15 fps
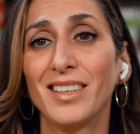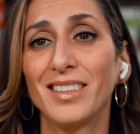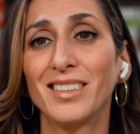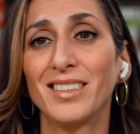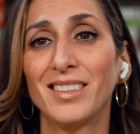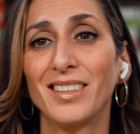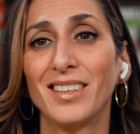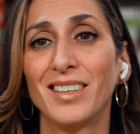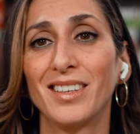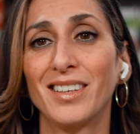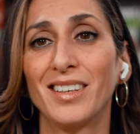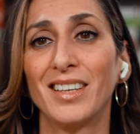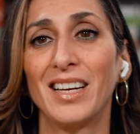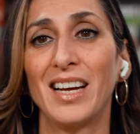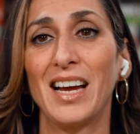this
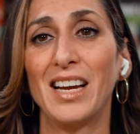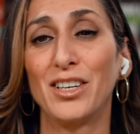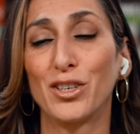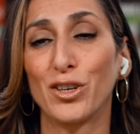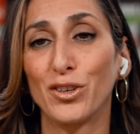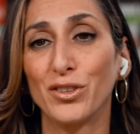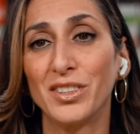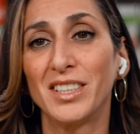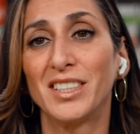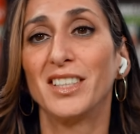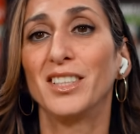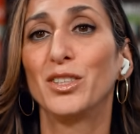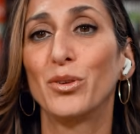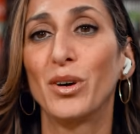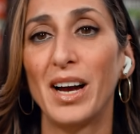and turn this
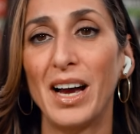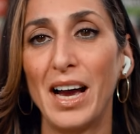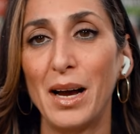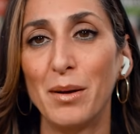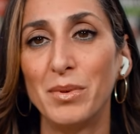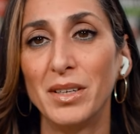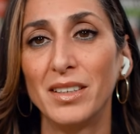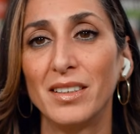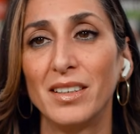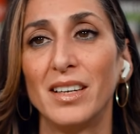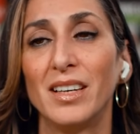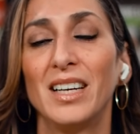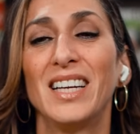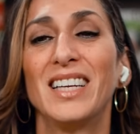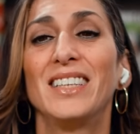into a habit?
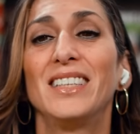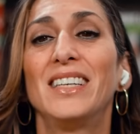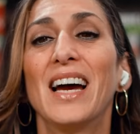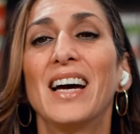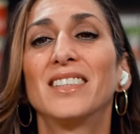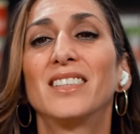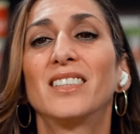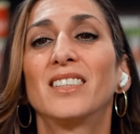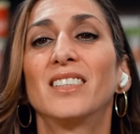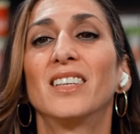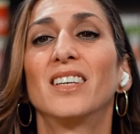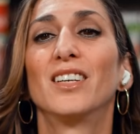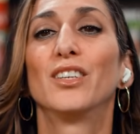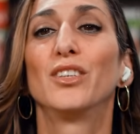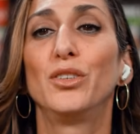Yes,
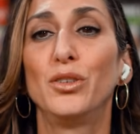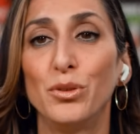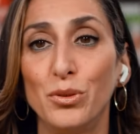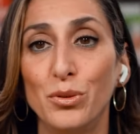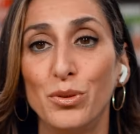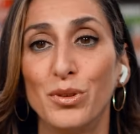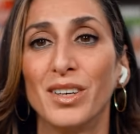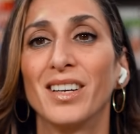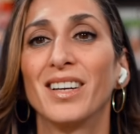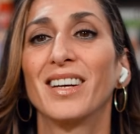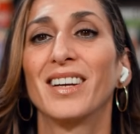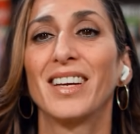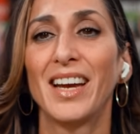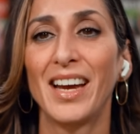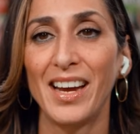you
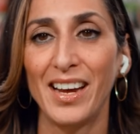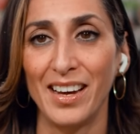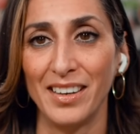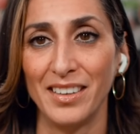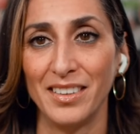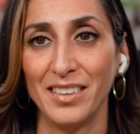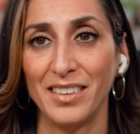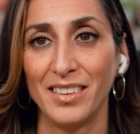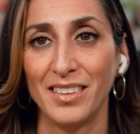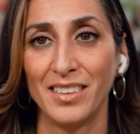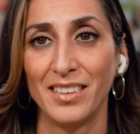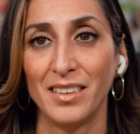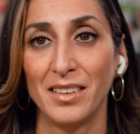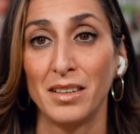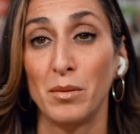can.
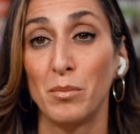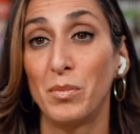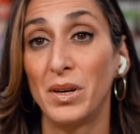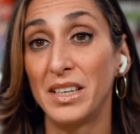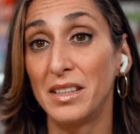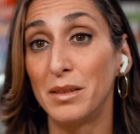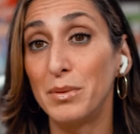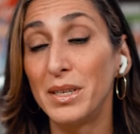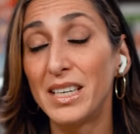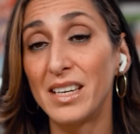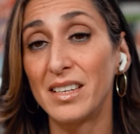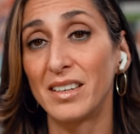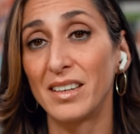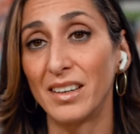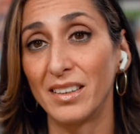But in the
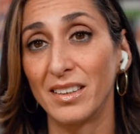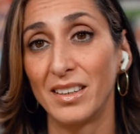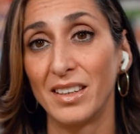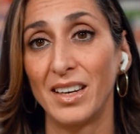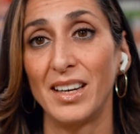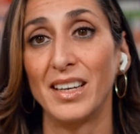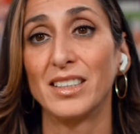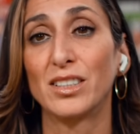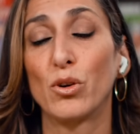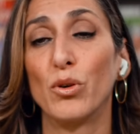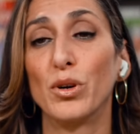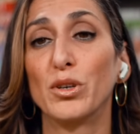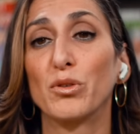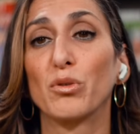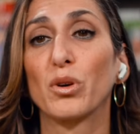beginning, it's
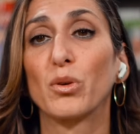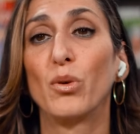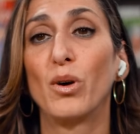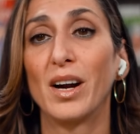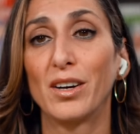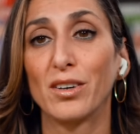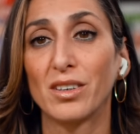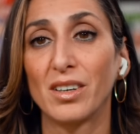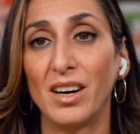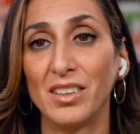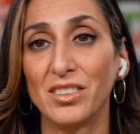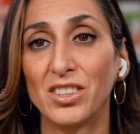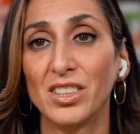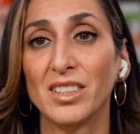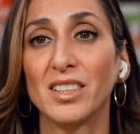going to require
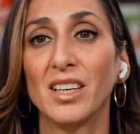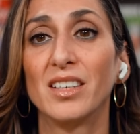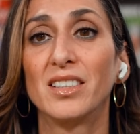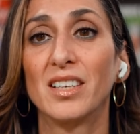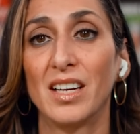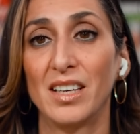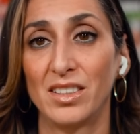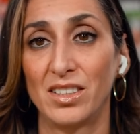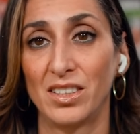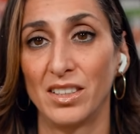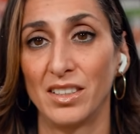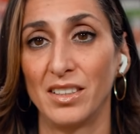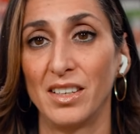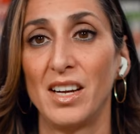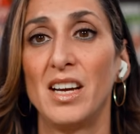conscious
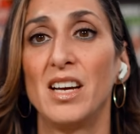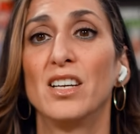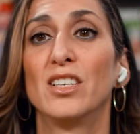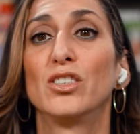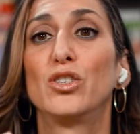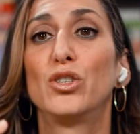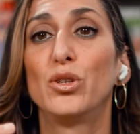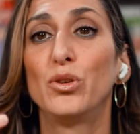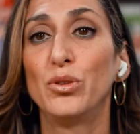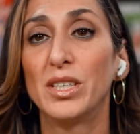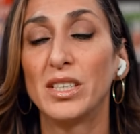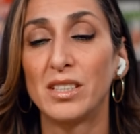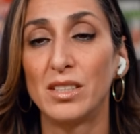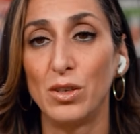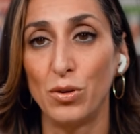attention to
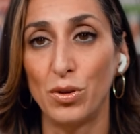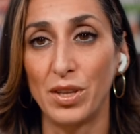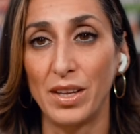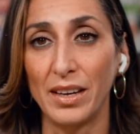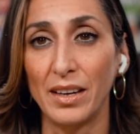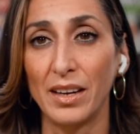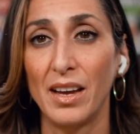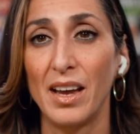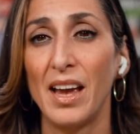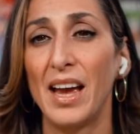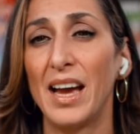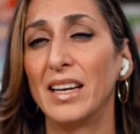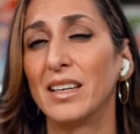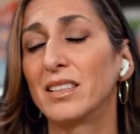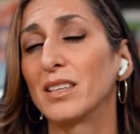this new thing.
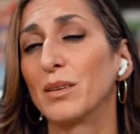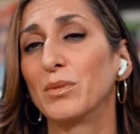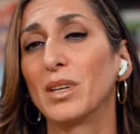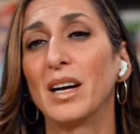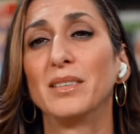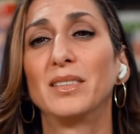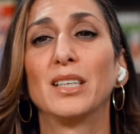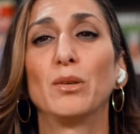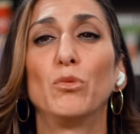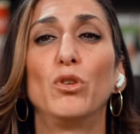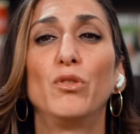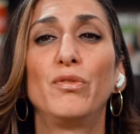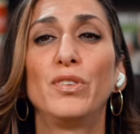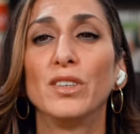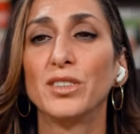And sometimes it
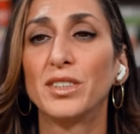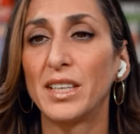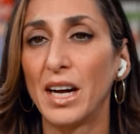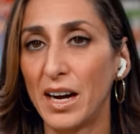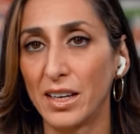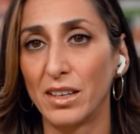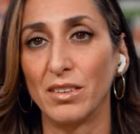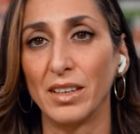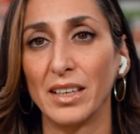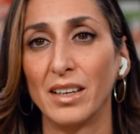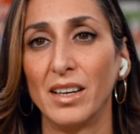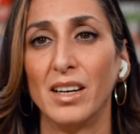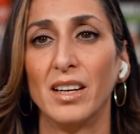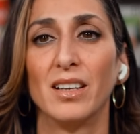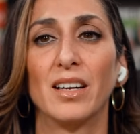will feel tiring.
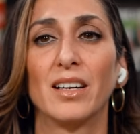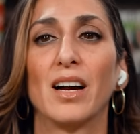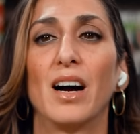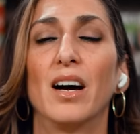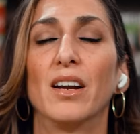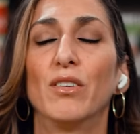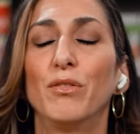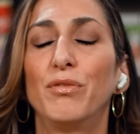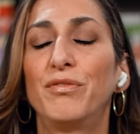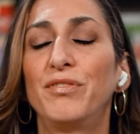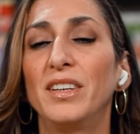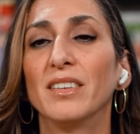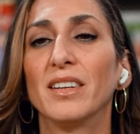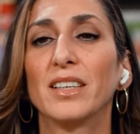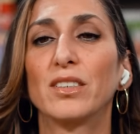Like, I don't
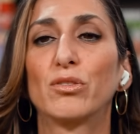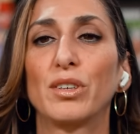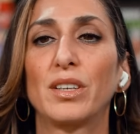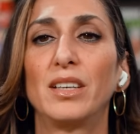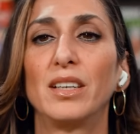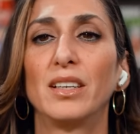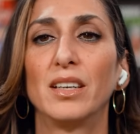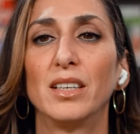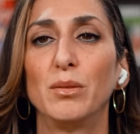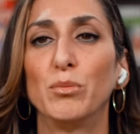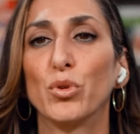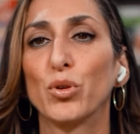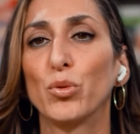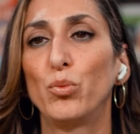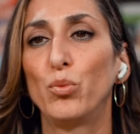feel like drinking any
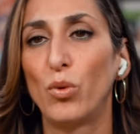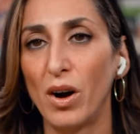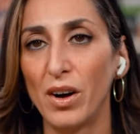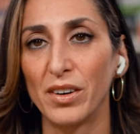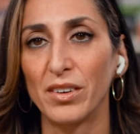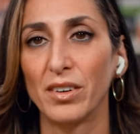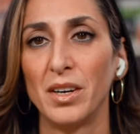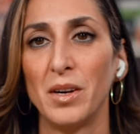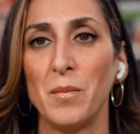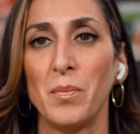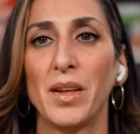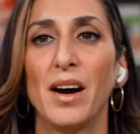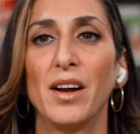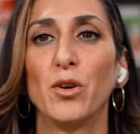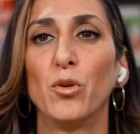more water.
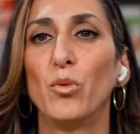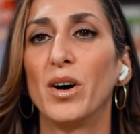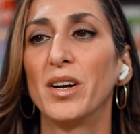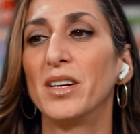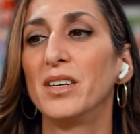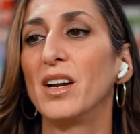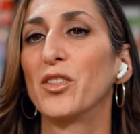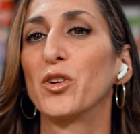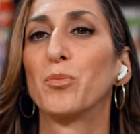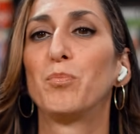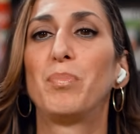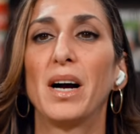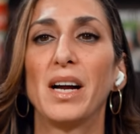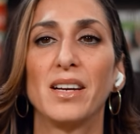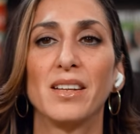I don't want another
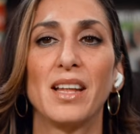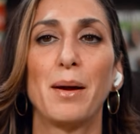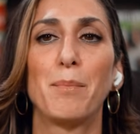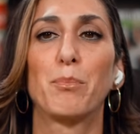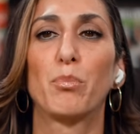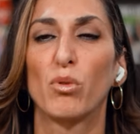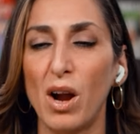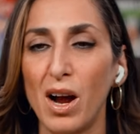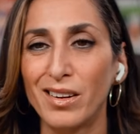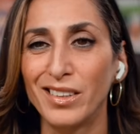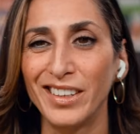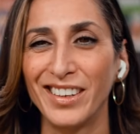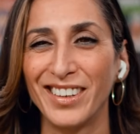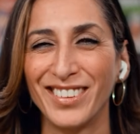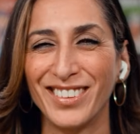bite of that
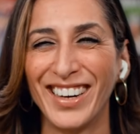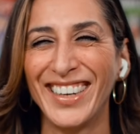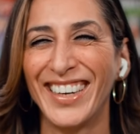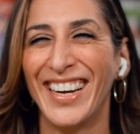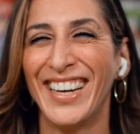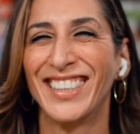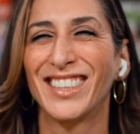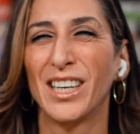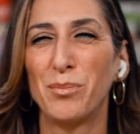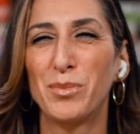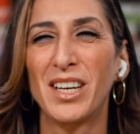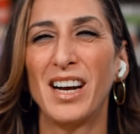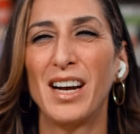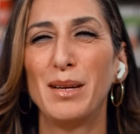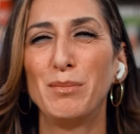broccoli, right?
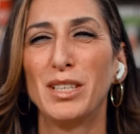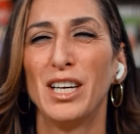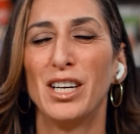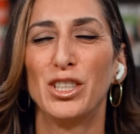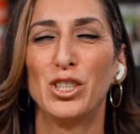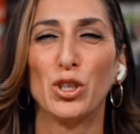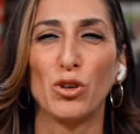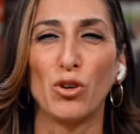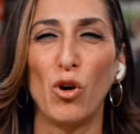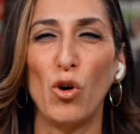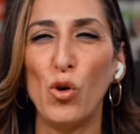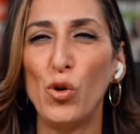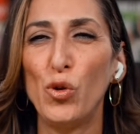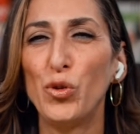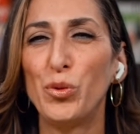Sometimes your
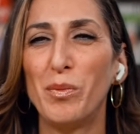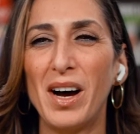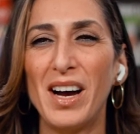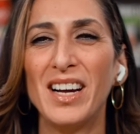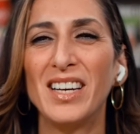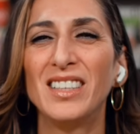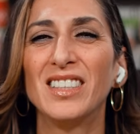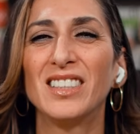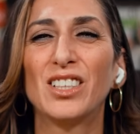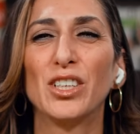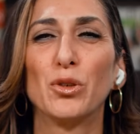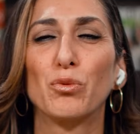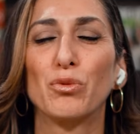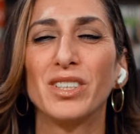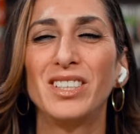old mind is going
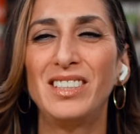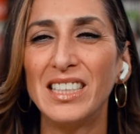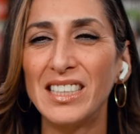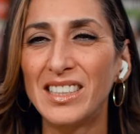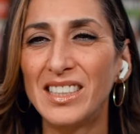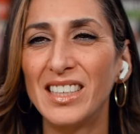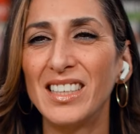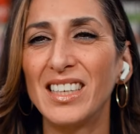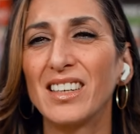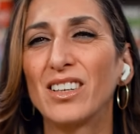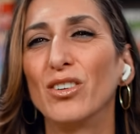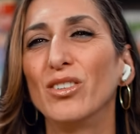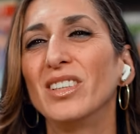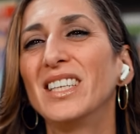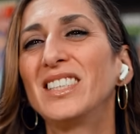to resist it and
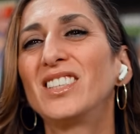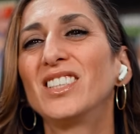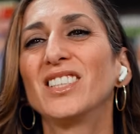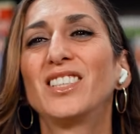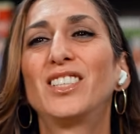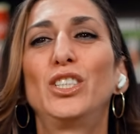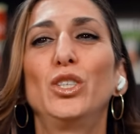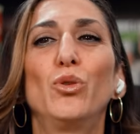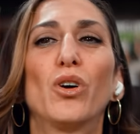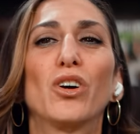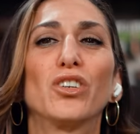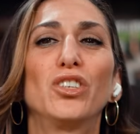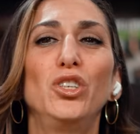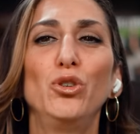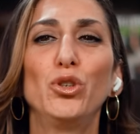go, let's just do our
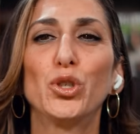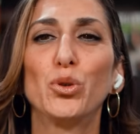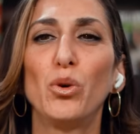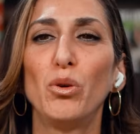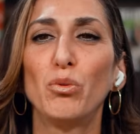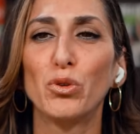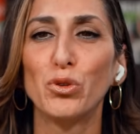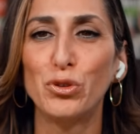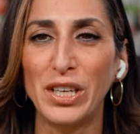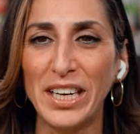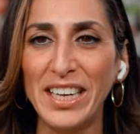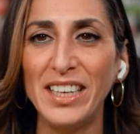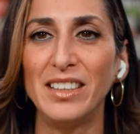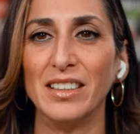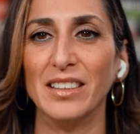usual
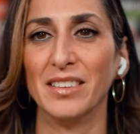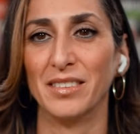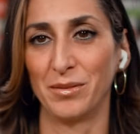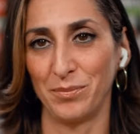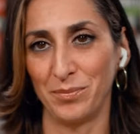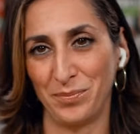routine.